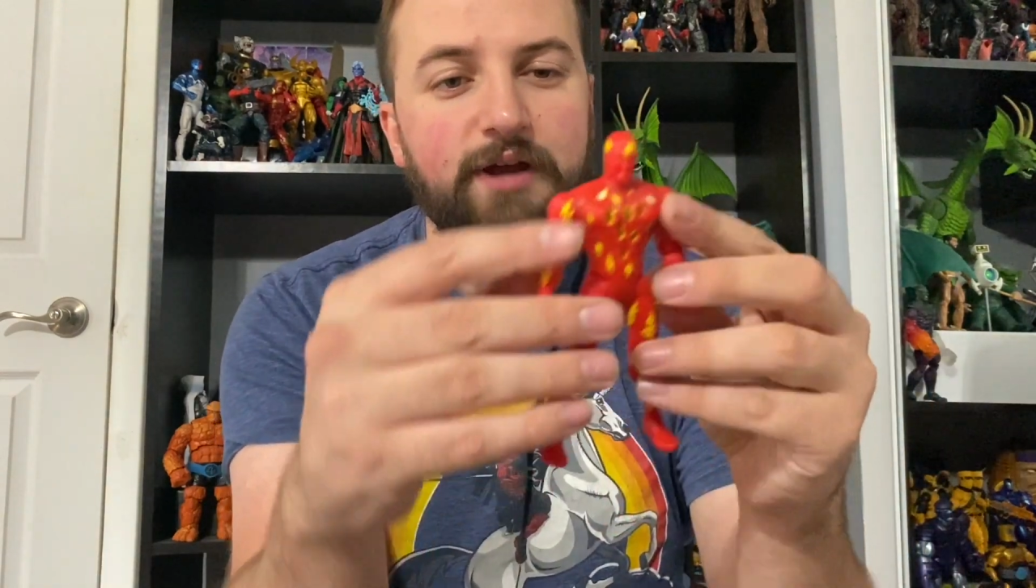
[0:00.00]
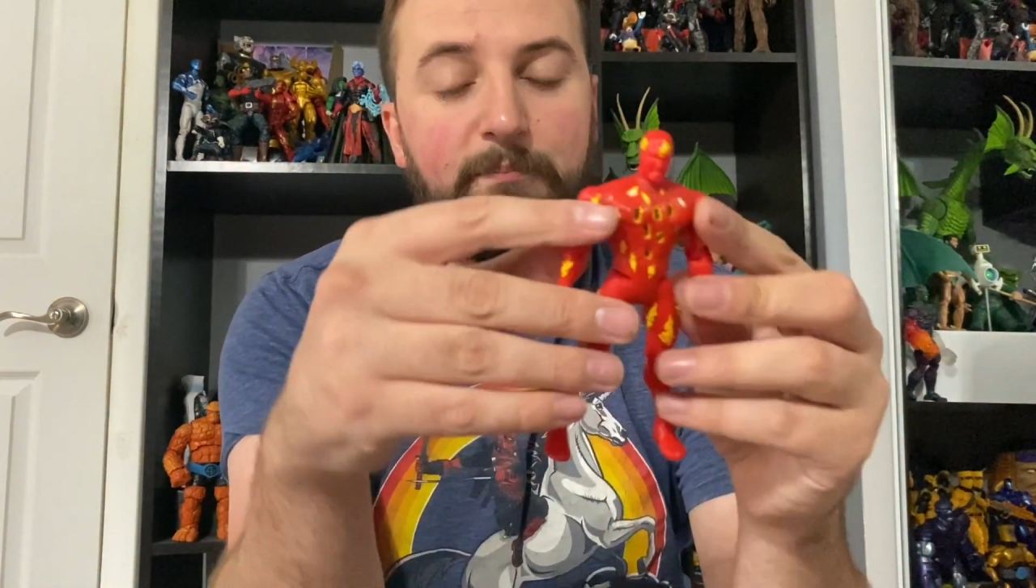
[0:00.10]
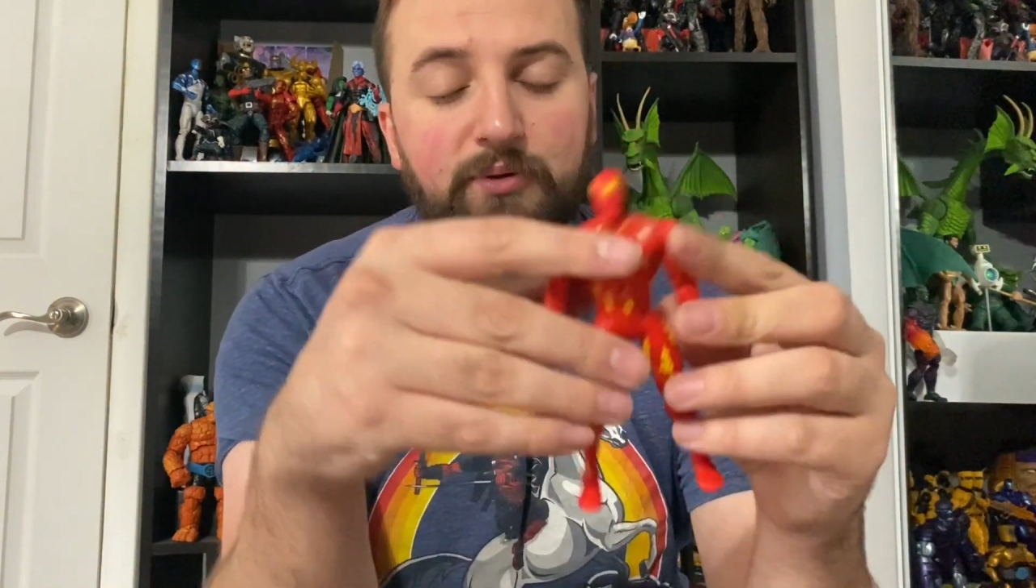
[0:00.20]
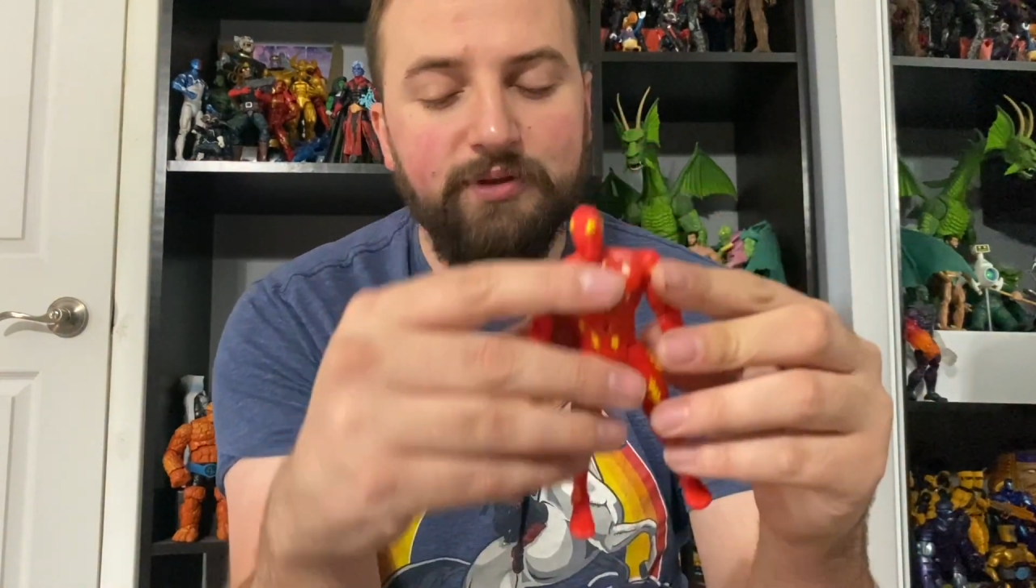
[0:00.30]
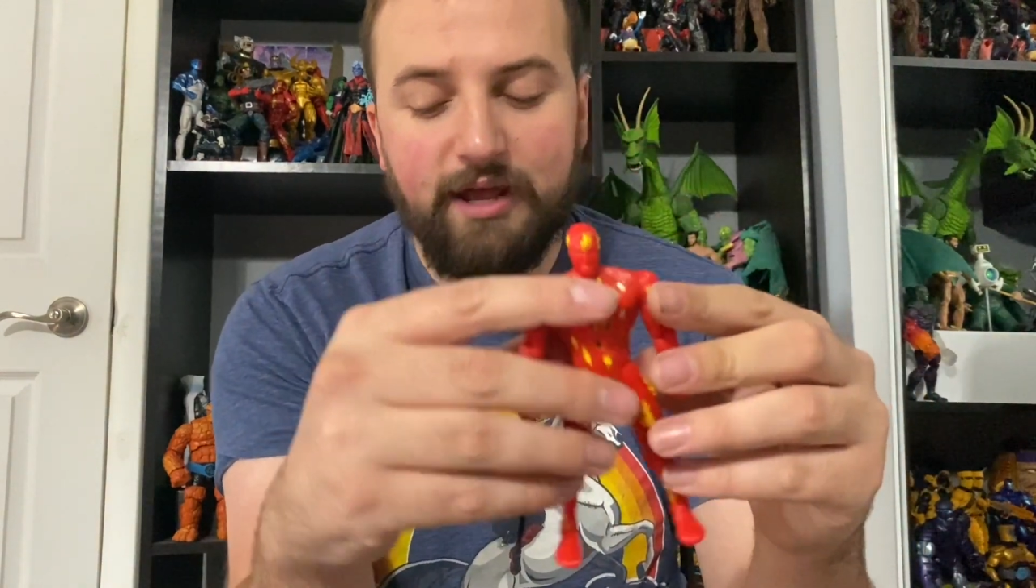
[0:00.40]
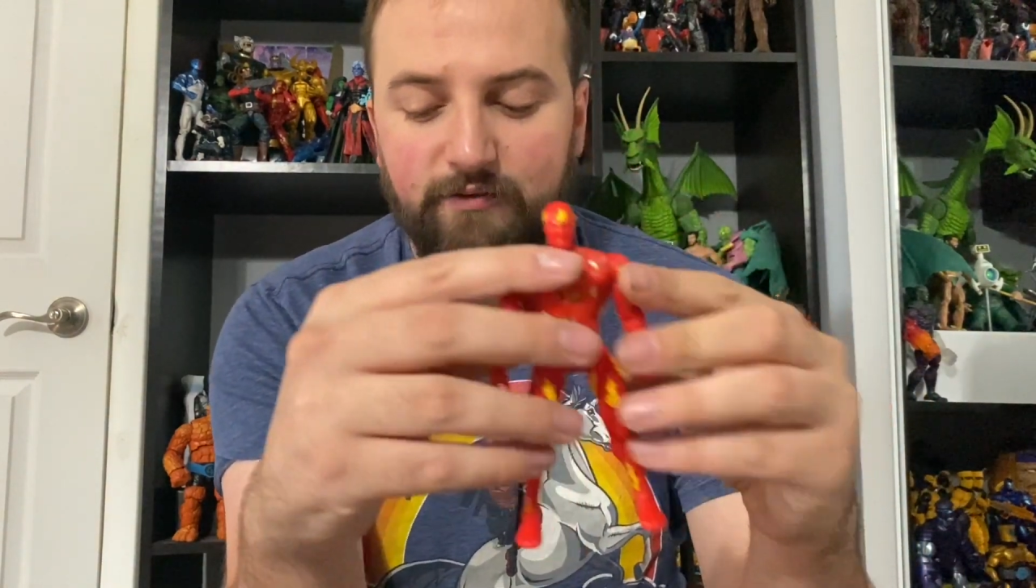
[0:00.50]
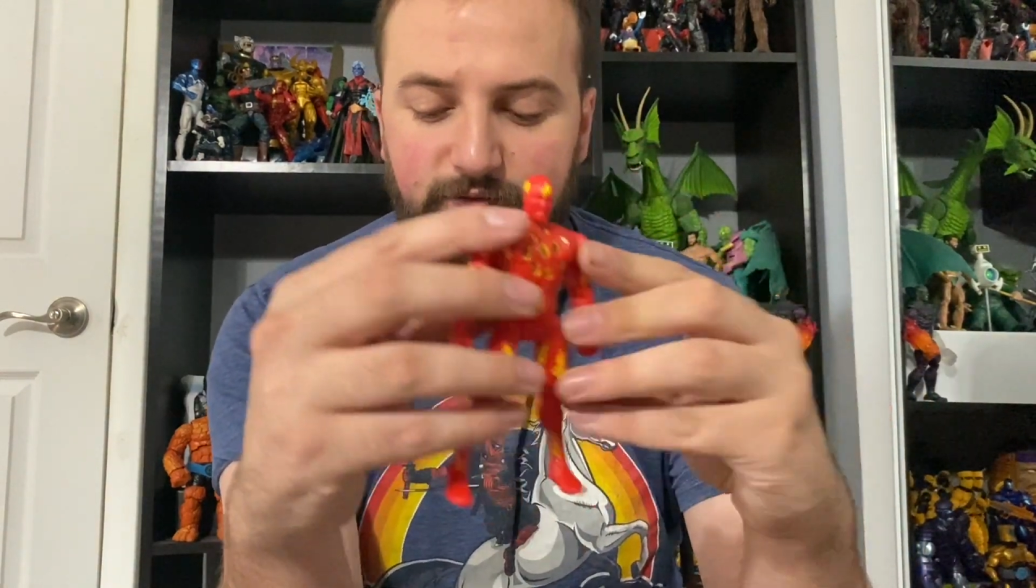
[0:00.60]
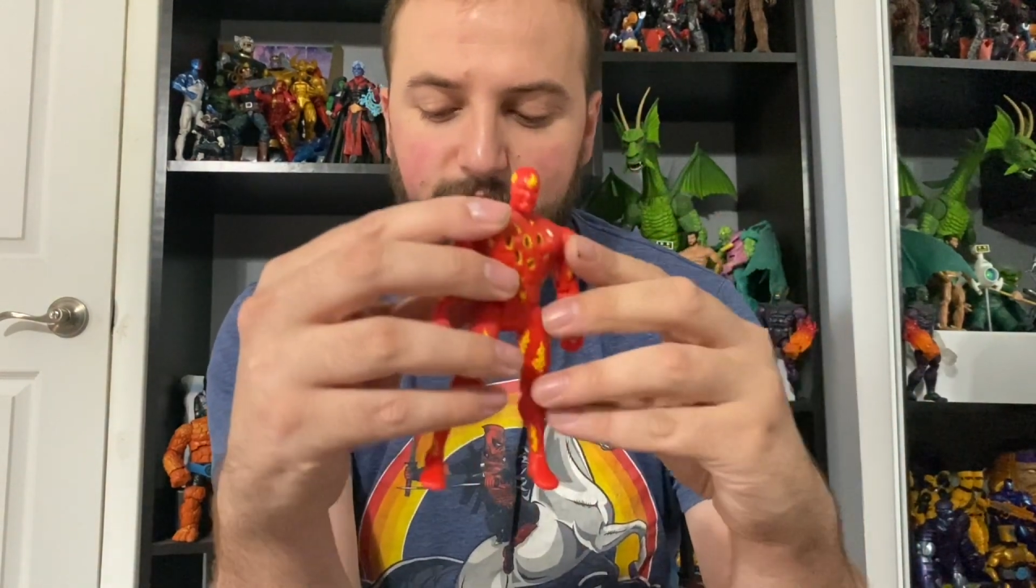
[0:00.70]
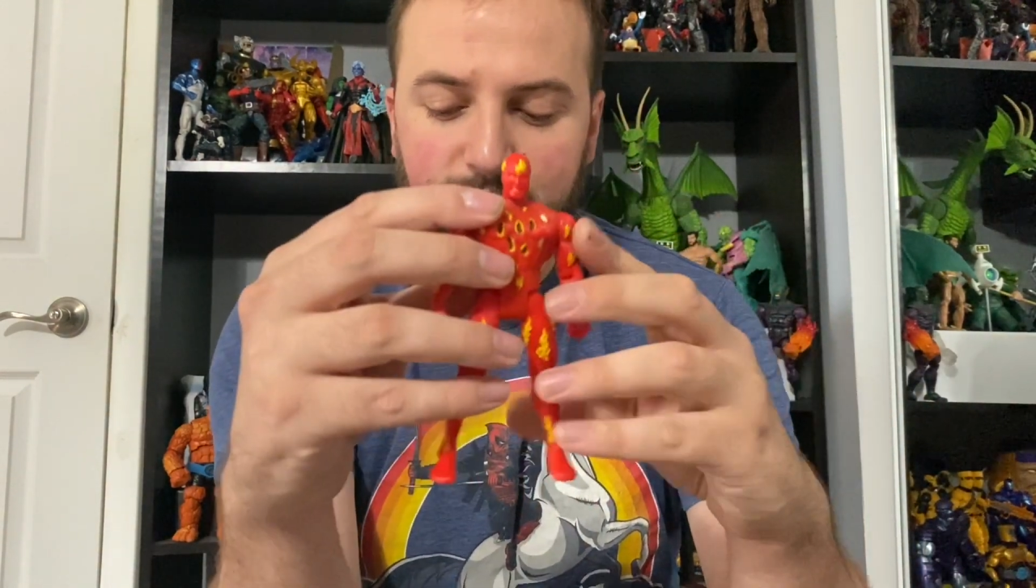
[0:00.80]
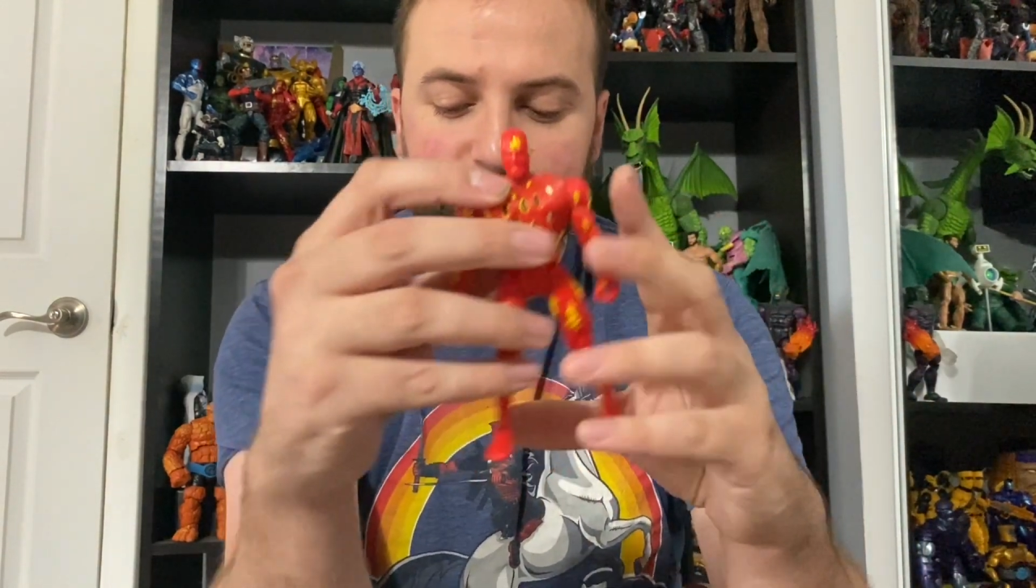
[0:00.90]
I pulled out a
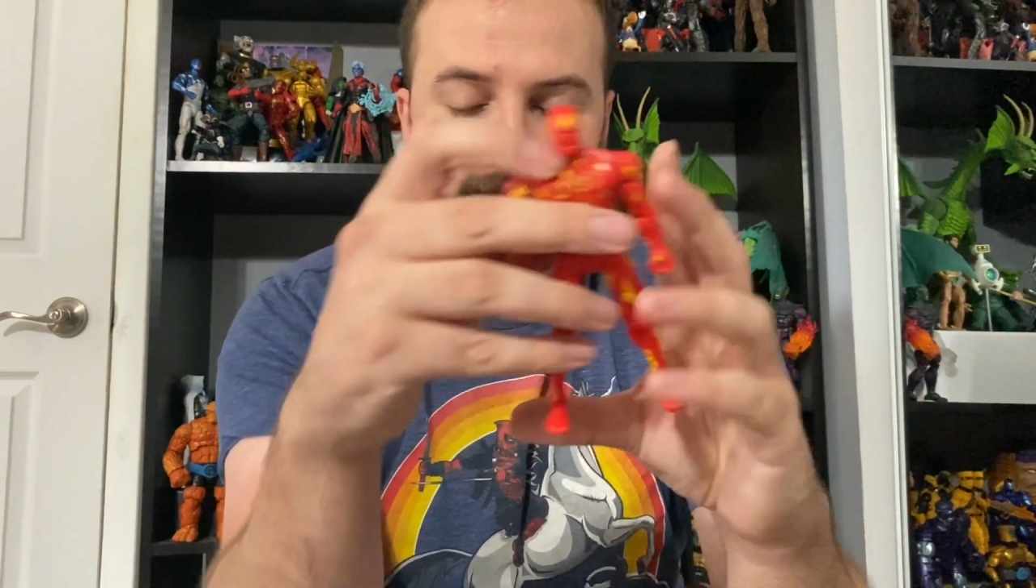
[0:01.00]
few